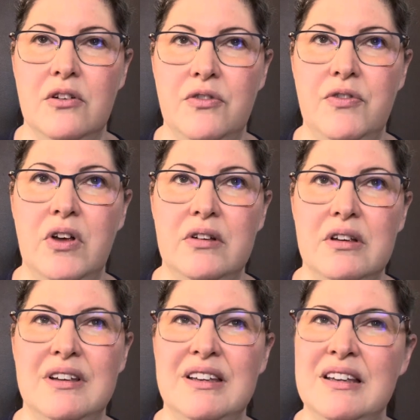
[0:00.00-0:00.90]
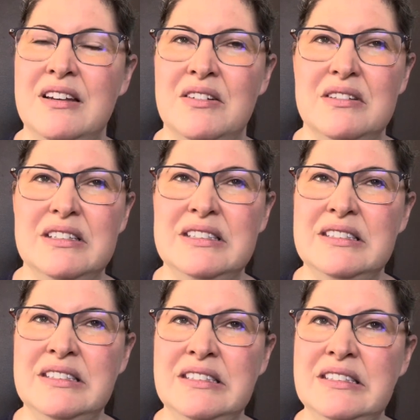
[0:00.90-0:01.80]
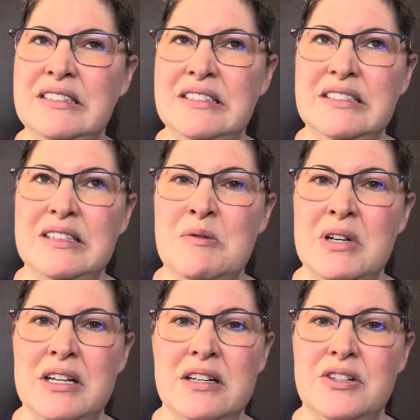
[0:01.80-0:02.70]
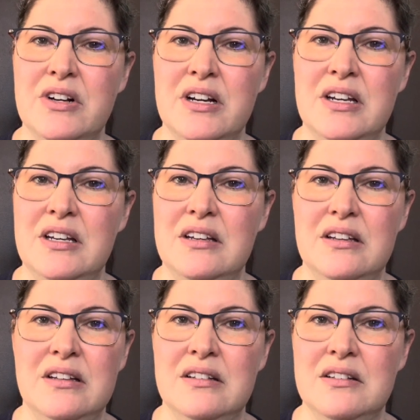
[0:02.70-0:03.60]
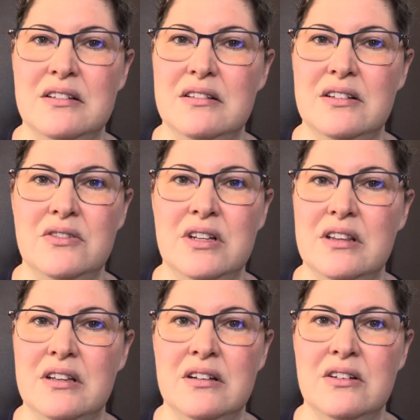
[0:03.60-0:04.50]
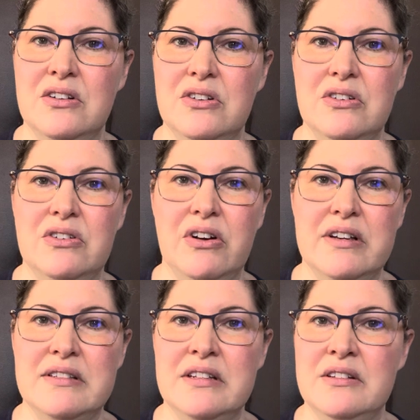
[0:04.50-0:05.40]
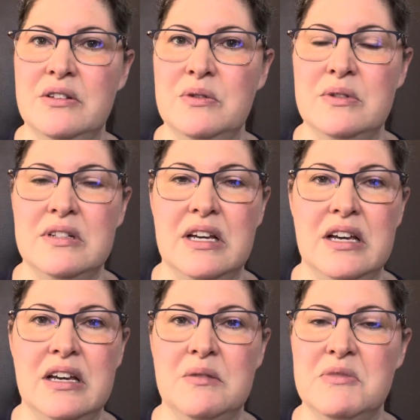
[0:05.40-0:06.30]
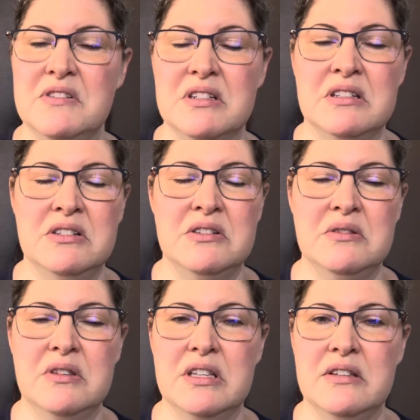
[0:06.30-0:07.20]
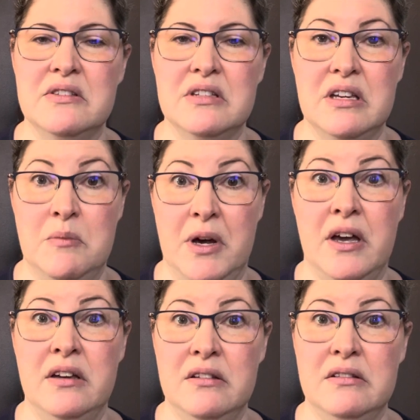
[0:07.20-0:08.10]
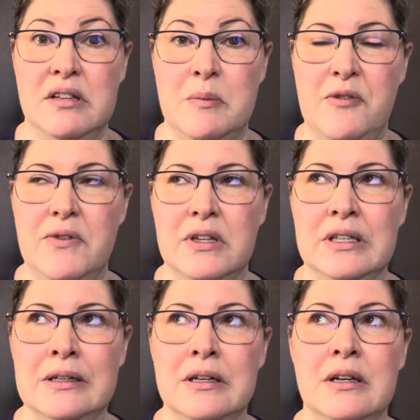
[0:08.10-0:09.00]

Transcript: felt, I'm not gonna try and do anything crazy new today. I'm just gonna do things to get by type of feeling.